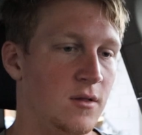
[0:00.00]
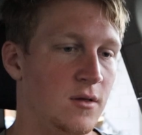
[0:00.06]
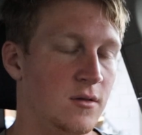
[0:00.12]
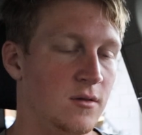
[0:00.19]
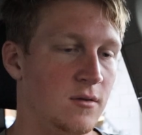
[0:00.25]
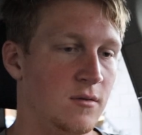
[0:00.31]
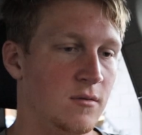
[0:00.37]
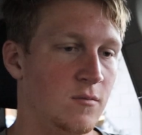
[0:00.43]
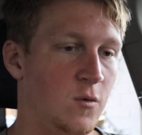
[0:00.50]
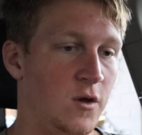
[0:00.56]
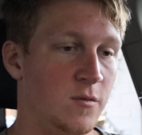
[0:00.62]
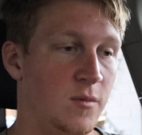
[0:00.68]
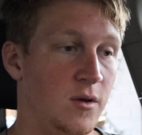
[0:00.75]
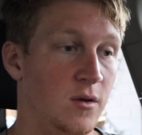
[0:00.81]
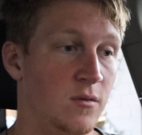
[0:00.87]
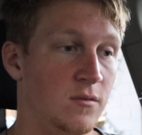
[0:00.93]
this and
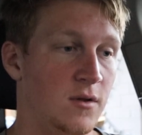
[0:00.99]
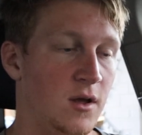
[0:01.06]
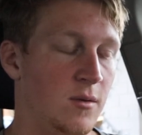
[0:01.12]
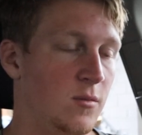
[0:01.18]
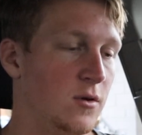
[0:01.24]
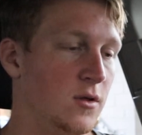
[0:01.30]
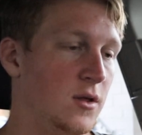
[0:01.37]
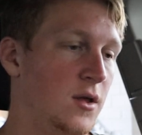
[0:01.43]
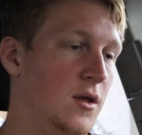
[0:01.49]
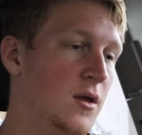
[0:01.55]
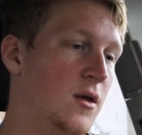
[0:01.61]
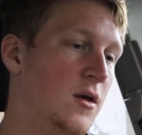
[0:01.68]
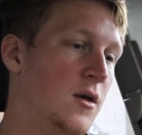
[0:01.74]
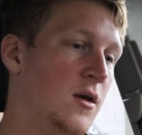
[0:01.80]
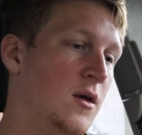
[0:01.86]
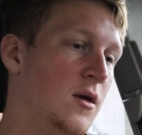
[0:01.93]
waste my own time really.
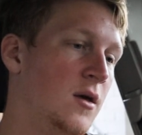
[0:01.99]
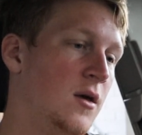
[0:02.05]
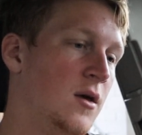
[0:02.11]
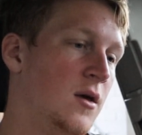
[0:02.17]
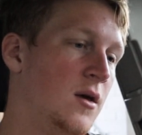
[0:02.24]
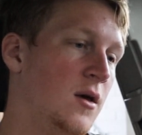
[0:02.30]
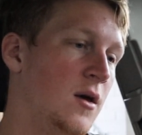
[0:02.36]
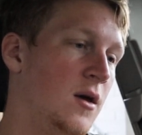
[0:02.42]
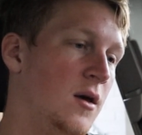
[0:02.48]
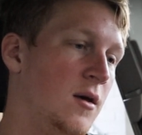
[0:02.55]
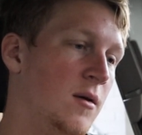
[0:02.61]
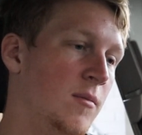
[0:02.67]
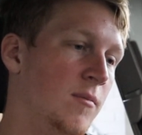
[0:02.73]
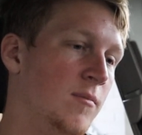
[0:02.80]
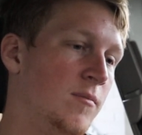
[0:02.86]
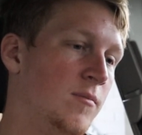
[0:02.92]

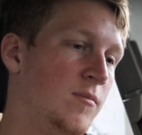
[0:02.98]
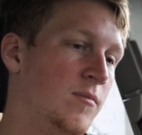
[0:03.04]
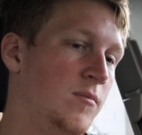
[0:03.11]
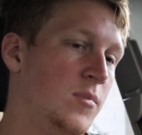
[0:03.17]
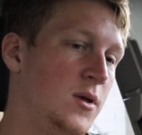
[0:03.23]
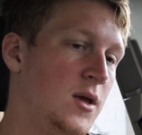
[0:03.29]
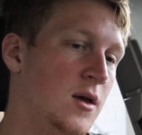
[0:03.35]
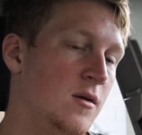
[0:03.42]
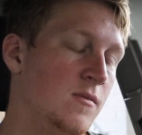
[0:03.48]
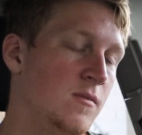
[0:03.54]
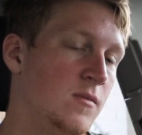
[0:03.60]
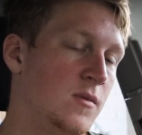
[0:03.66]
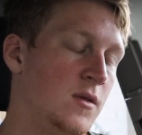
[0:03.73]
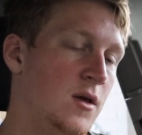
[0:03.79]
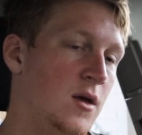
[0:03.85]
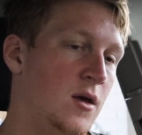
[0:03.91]
But yeah,
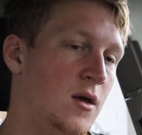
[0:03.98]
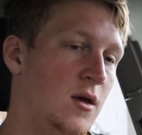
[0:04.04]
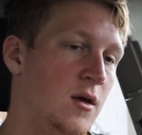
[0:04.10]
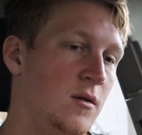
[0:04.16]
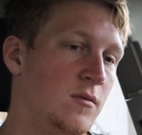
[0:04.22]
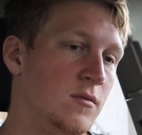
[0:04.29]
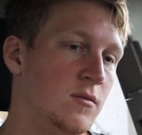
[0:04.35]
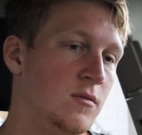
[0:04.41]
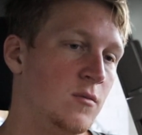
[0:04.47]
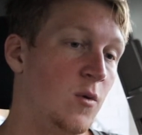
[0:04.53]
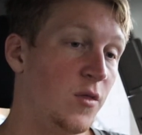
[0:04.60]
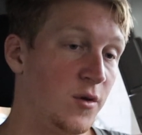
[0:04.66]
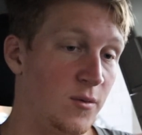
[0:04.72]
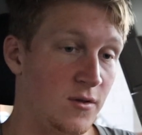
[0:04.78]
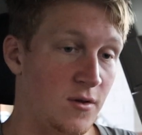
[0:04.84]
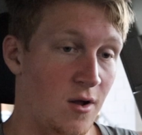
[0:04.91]
one
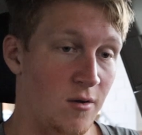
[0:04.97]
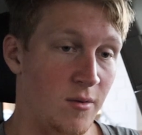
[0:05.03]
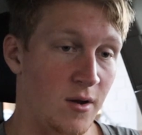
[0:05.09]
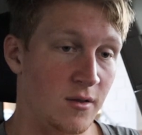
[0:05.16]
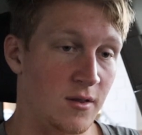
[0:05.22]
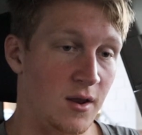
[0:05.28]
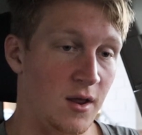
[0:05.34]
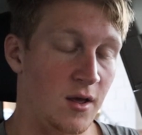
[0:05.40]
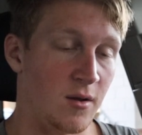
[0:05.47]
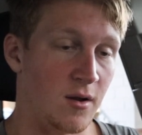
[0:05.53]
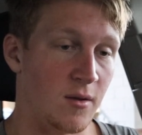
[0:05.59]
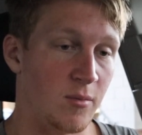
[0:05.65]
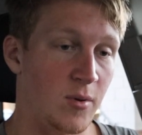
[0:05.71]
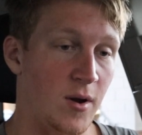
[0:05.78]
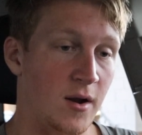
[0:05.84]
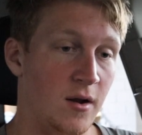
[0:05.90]
thing we talked about today,
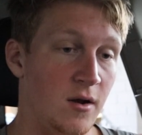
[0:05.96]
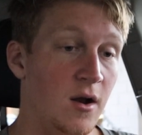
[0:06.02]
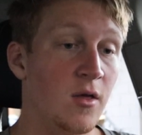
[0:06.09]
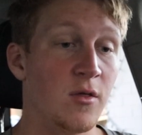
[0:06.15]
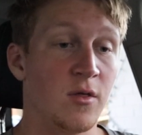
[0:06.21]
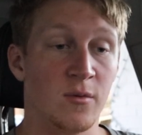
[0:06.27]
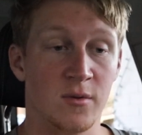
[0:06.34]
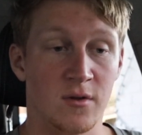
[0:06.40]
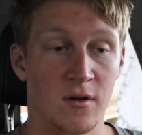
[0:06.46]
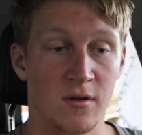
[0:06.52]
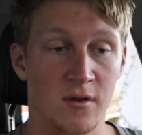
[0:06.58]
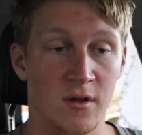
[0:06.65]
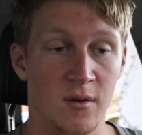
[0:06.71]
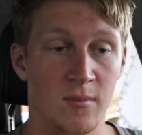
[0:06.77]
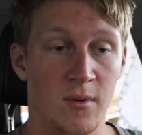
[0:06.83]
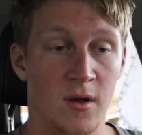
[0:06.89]
another thing we talked
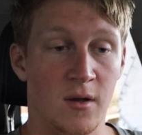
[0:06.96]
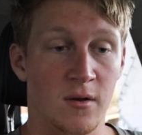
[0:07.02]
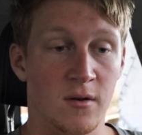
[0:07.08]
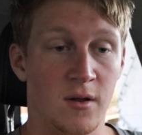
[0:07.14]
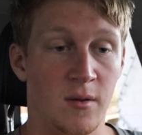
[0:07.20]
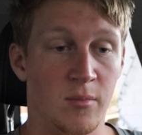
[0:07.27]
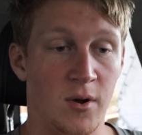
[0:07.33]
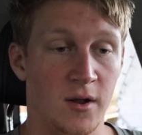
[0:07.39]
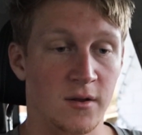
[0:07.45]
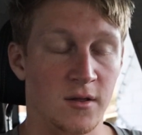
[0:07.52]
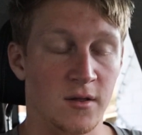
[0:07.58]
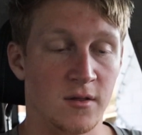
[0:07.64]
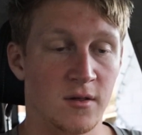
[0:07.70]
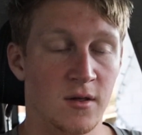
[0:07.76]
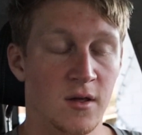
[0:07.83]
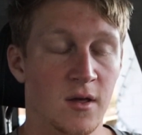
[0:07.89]
today about at
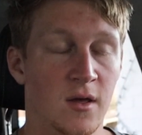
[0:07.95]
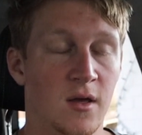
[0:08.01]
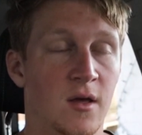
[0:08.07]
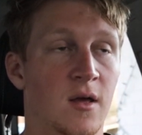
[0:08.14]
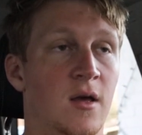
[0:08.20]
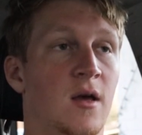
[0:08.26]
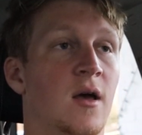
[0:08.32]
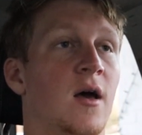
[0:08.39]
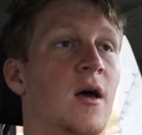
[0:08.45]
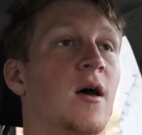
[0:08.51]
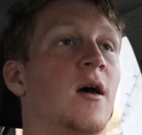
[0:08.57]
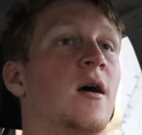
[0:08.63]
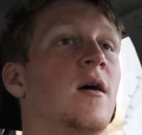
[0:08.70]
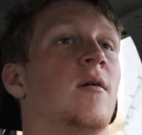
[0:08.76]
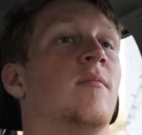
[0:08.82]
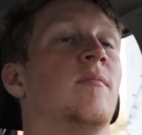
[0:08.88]
practice,
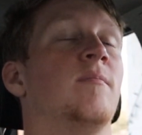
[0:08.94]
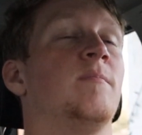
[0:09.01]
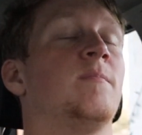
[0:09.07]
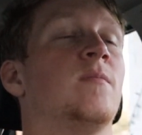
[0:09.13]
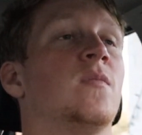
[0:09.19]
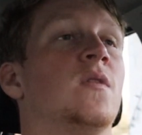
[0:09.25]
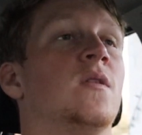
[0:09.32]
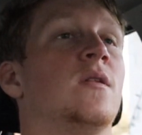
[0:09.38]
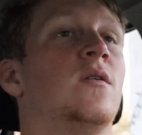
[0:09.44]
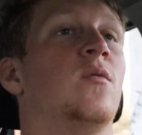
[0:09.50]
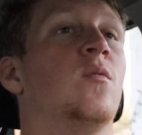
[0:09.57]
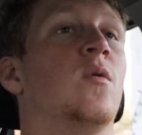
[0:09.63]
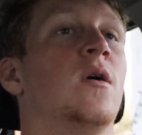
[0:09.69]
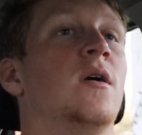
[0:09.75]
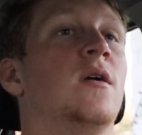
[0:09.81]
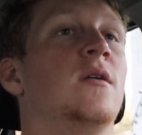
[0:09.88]

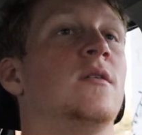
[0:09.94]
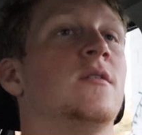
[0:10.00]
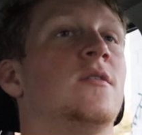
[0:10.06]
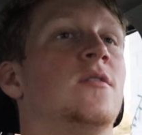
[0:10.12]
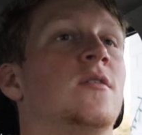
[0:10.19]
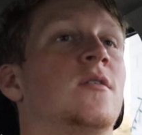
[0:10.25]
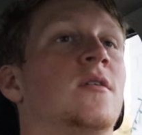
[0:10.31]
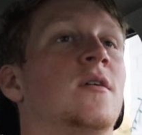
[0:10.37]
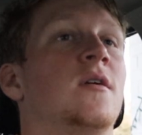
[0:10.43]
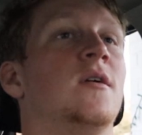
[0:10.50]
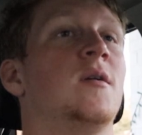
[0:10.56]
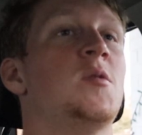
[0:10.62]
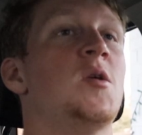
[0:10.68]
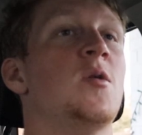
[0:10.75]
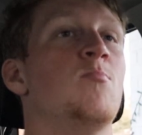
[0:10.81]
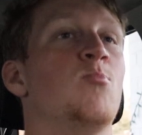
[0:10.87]
was
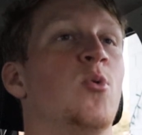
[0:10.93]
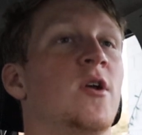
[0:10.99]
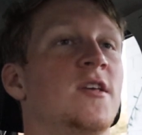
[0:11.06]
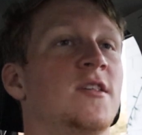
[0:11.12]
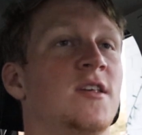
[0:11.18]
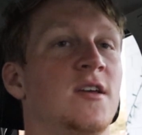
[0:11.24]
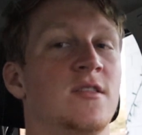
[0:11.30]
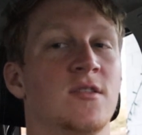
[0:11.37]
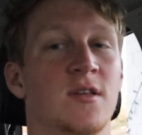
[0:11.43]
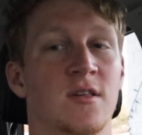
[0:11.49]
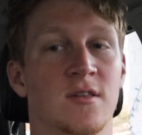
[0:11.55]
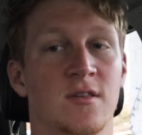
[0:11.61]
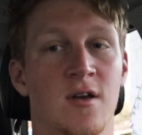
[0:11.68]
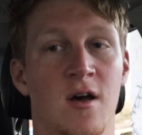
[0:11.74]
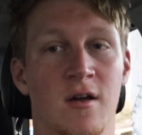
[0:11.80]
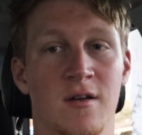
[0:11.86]
embracing the
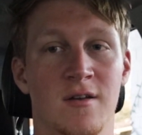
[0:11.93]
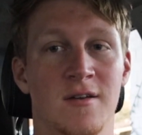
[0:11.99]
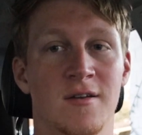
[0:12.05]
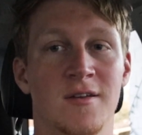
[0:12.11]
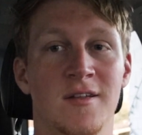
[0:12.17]
suck.